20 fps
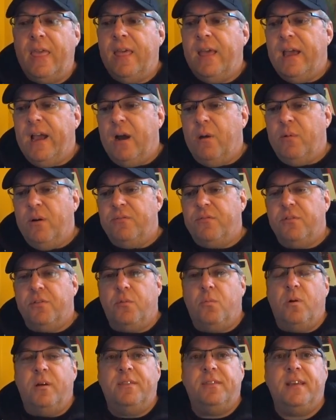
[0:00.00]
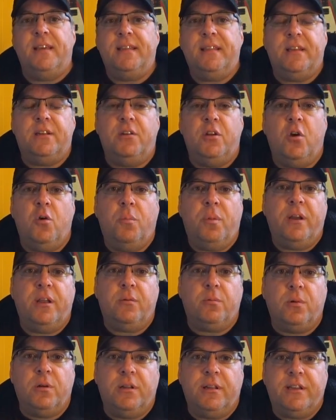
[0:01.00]
However, the one thing that nobody
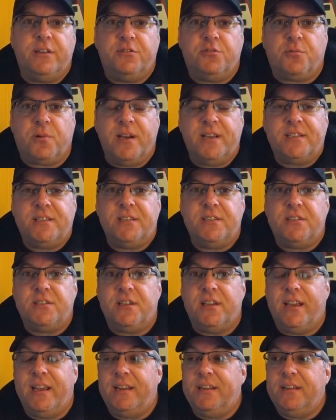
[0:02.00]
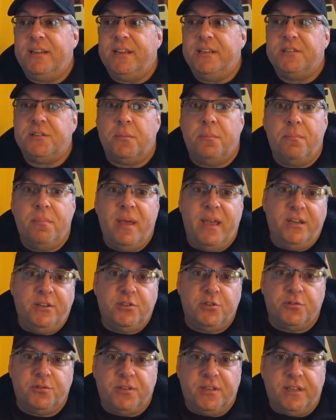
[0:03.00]
really addresses, and is a
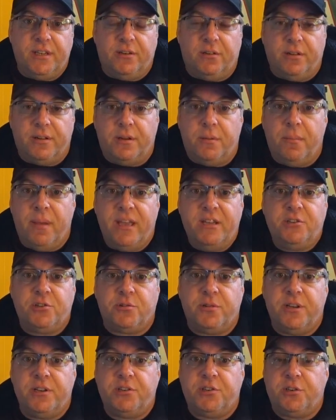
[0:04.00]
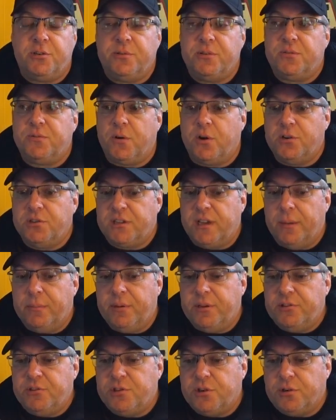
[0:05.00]
major deal and a major issue as far as I'm
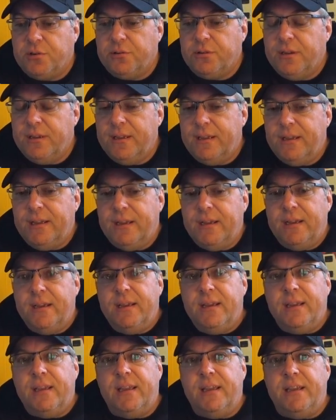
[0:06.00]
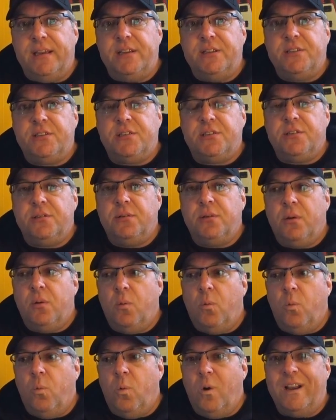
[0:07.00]
concerned, is
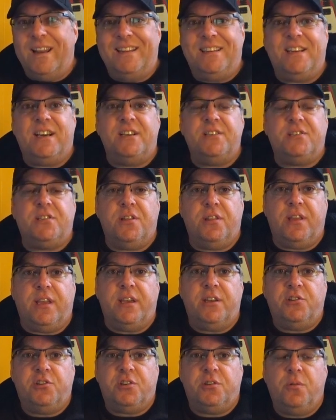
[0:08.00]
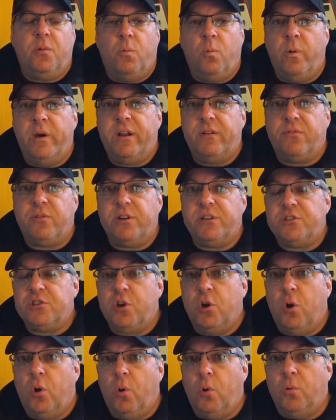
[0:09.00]
what it does to the engine whenever it's
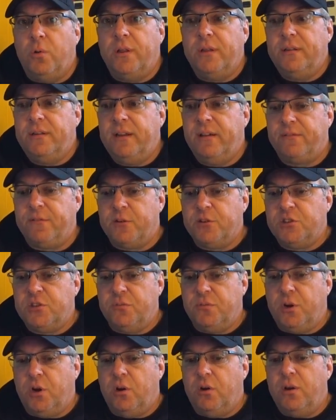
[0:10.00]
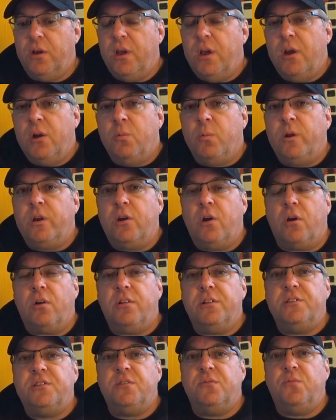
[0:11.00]
cold. Now, first of all,
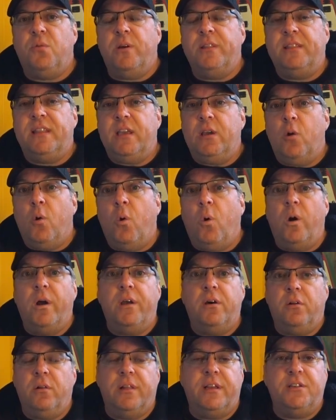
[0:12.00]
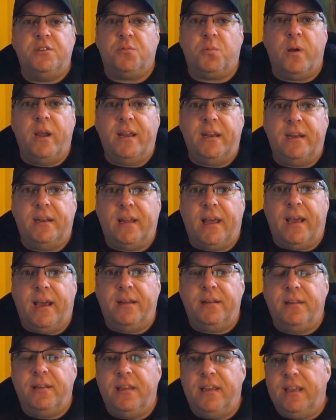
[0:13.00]
regardless of what the oil is rated
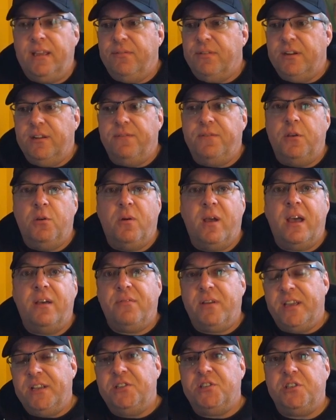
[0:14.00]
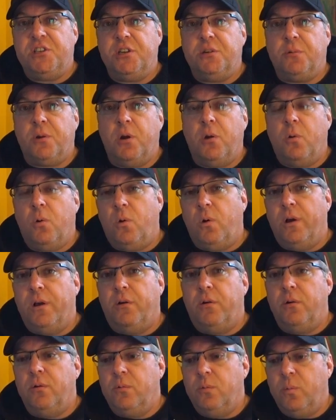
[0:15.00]
at, even if you have a zero
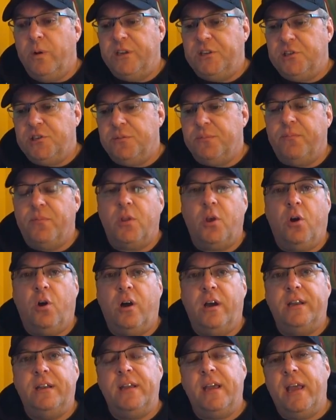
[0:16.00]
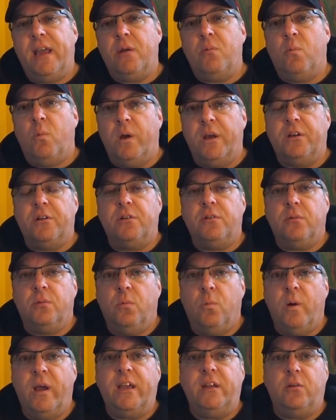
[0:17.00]
oil, which on a winter
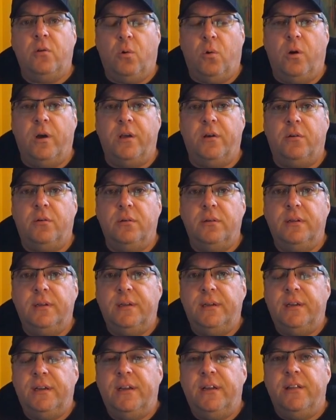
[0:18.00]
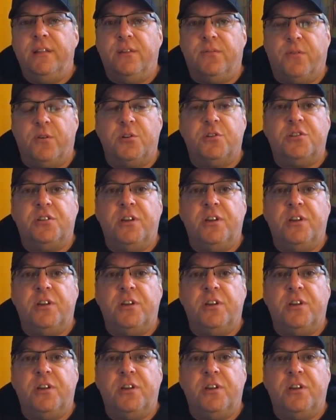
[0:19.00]
weight oil, the first